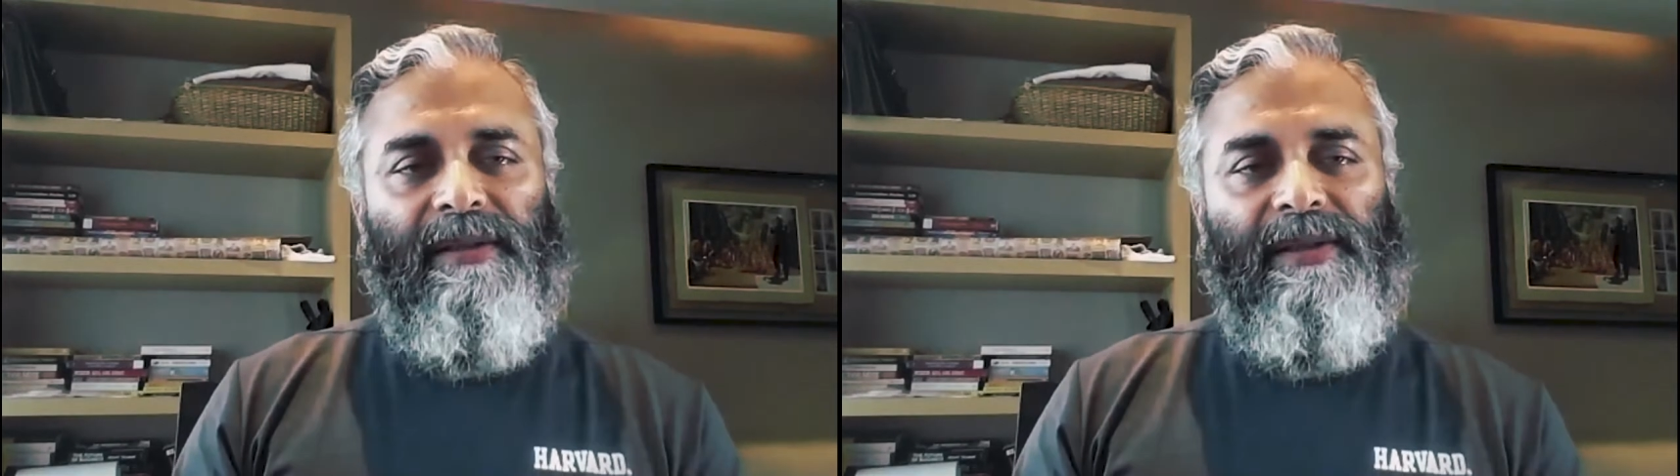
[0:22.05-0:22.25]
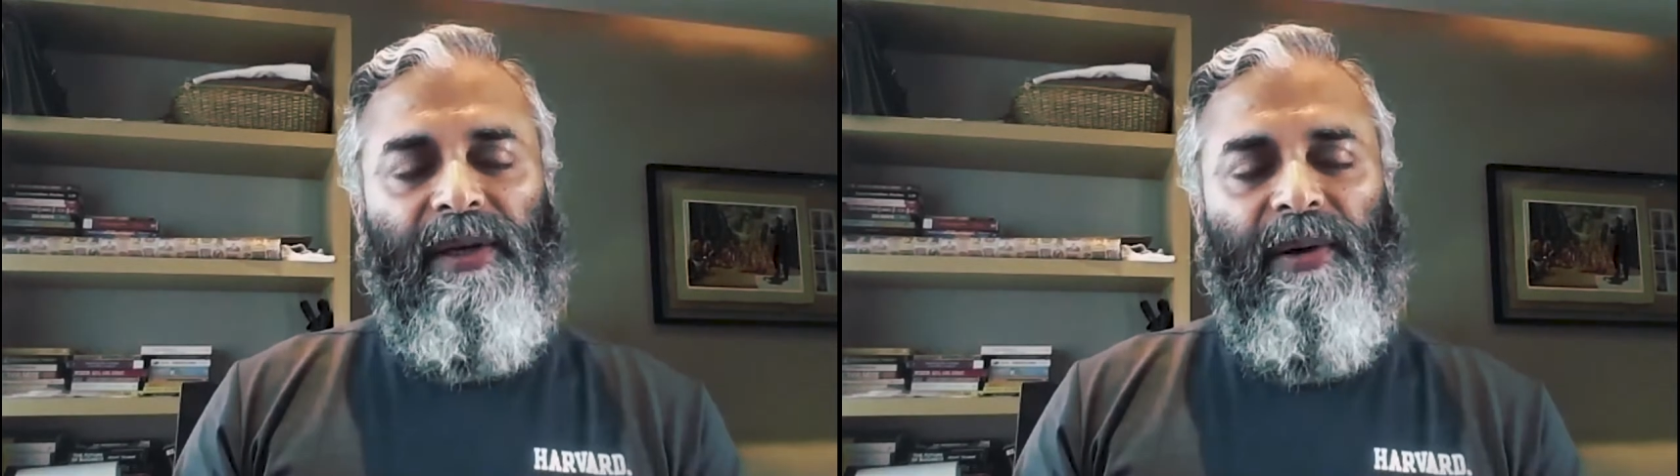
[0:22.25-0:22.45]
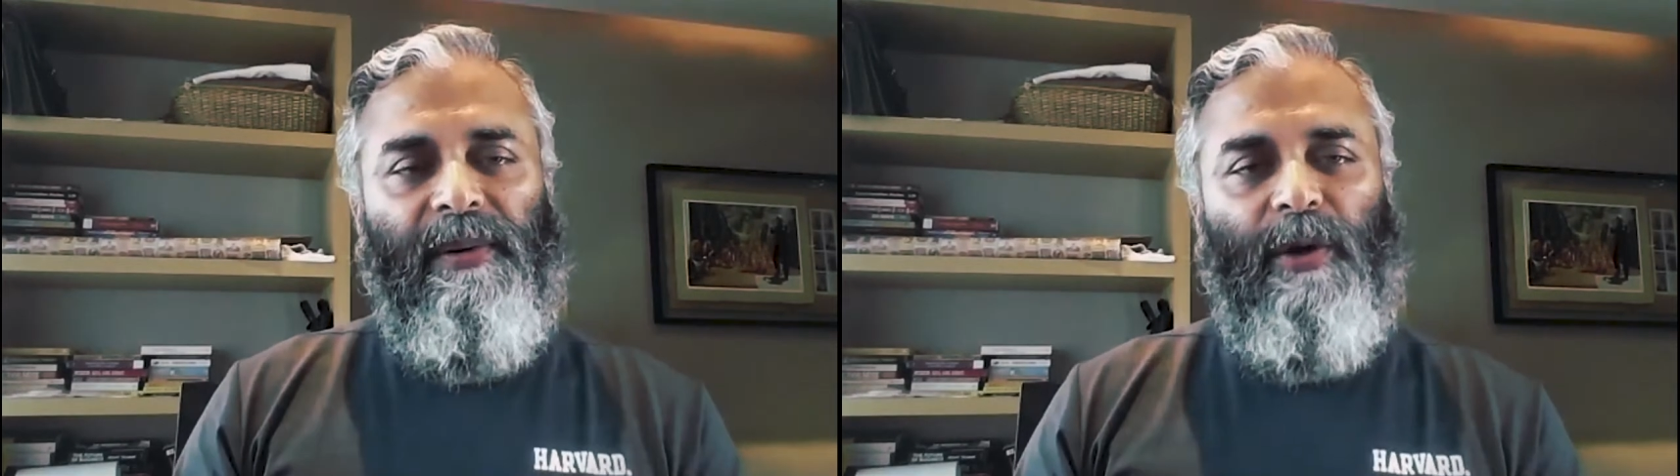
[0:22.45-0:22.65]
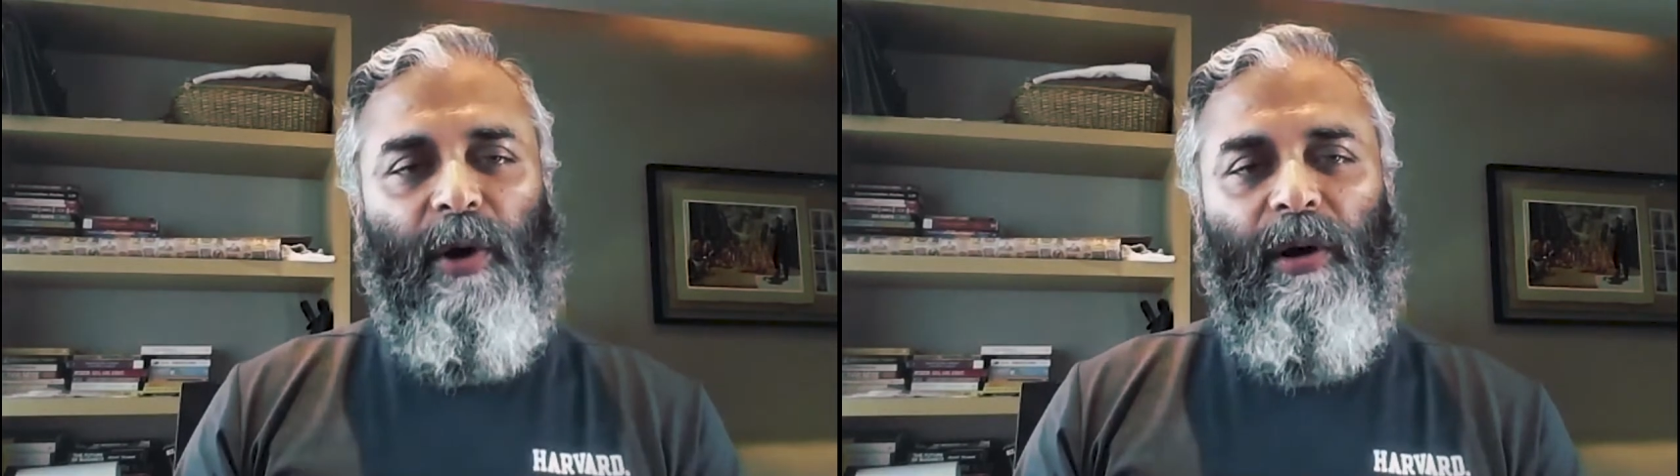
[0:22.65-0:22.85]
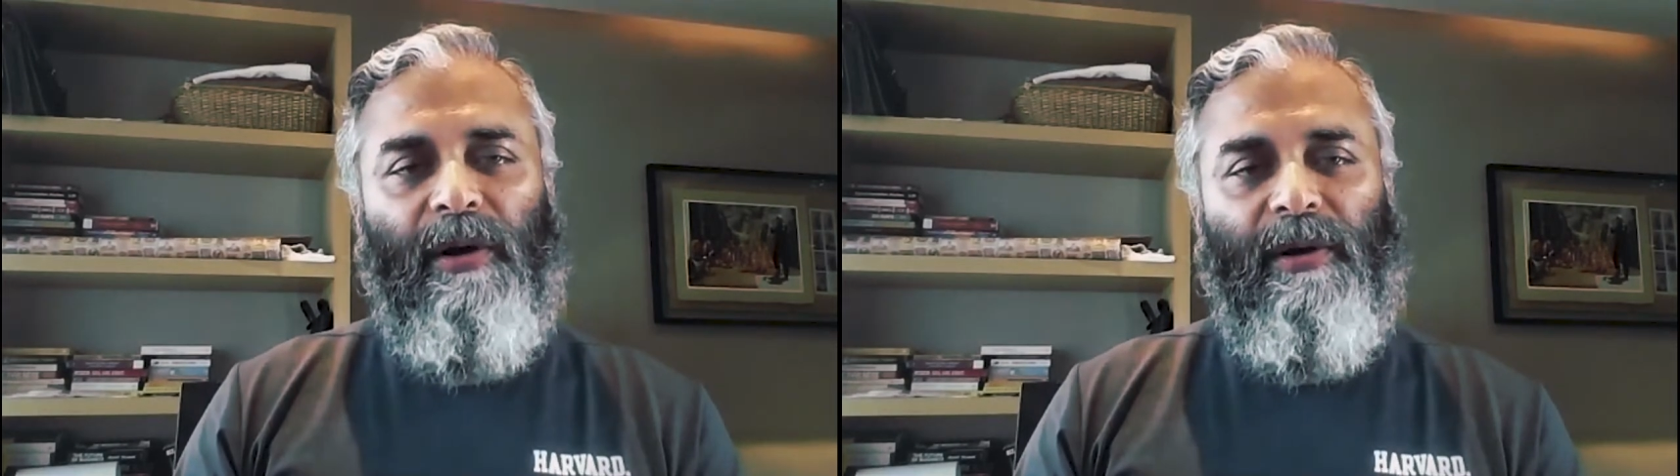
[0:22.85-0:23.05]
So
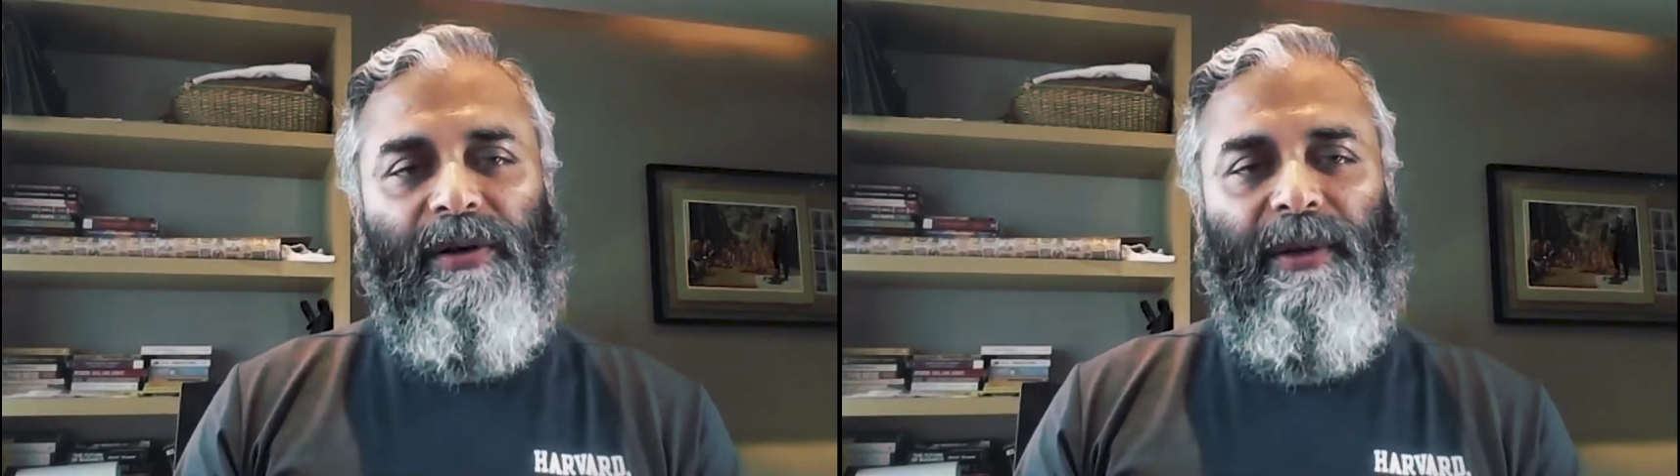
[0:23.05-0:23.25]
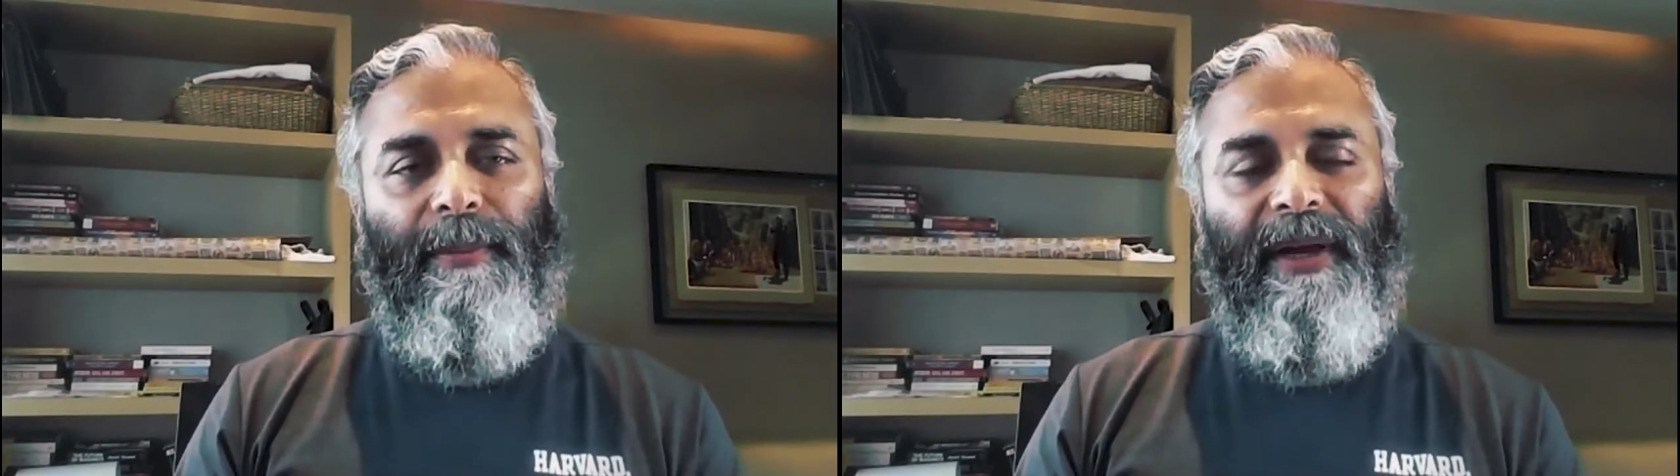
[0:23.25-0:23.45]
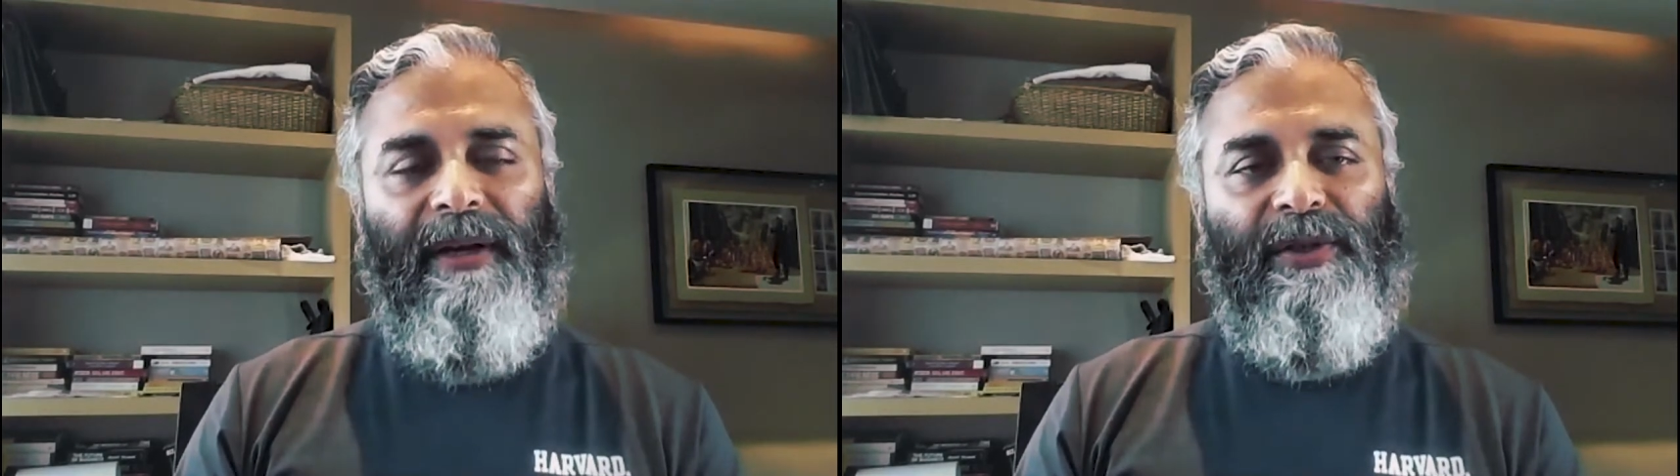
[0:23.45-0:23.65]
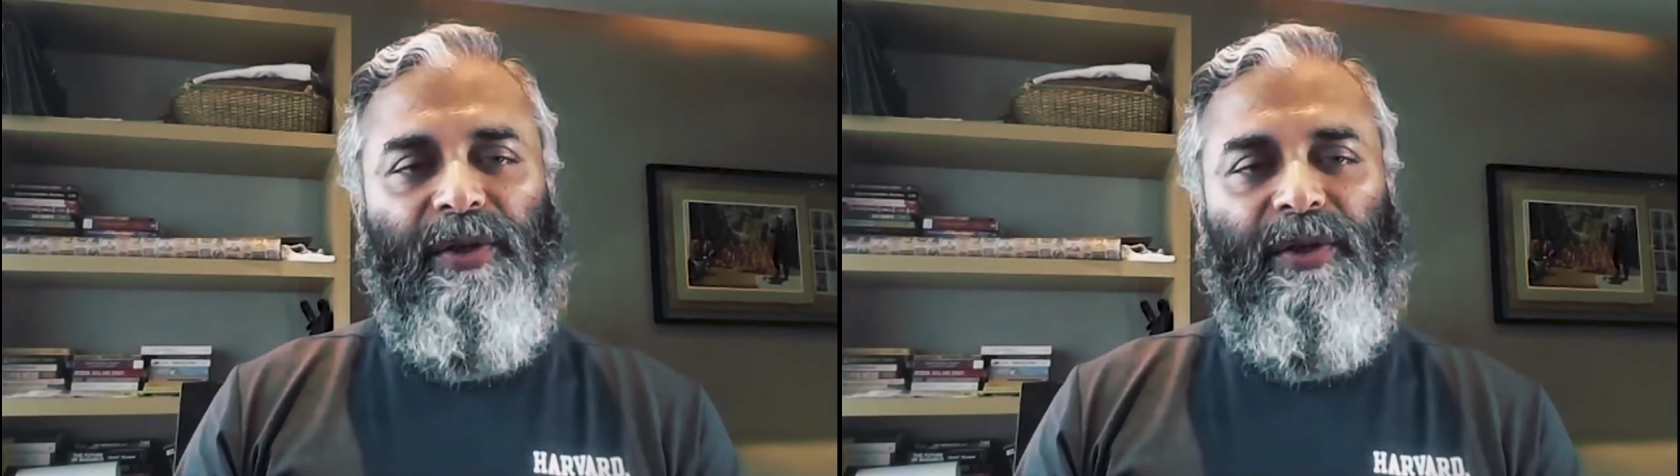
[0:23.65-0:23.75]
talk or debate